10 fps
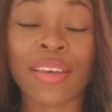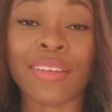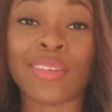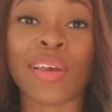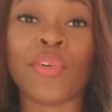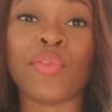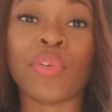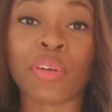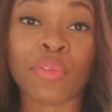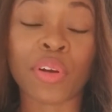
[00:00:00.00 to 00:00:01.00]
is
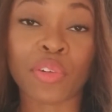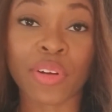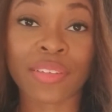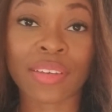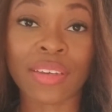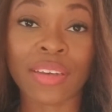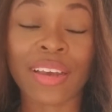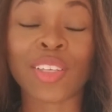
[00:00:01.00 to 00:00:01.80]
very, very risky,